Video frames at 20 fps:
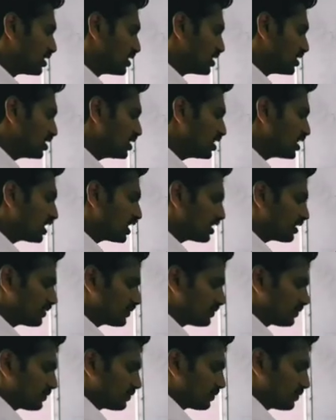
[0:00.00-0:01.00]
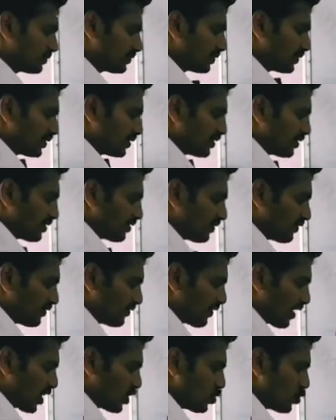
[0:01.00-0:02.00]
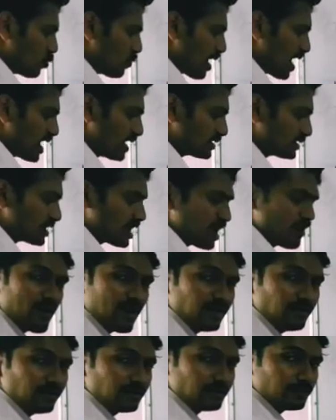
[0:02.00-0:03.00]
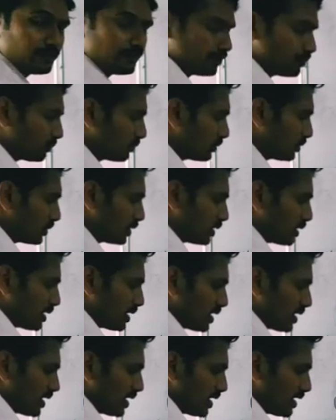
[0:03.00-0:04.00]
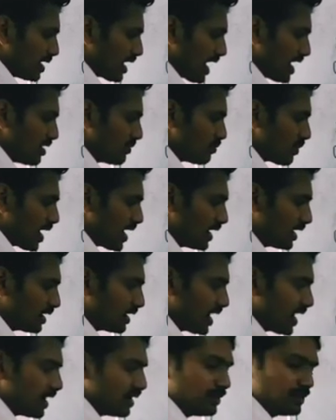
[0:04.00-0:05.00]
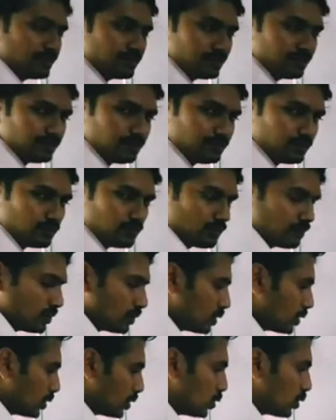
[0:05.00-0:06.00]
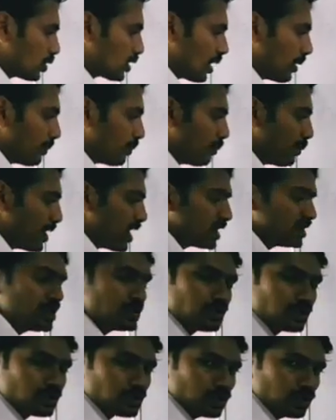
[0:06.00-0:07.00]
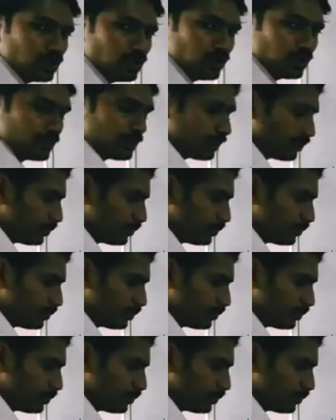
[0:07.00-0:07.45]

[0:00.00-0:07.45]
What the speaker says: Here 5 by 7, 9 by 10. To compare these two,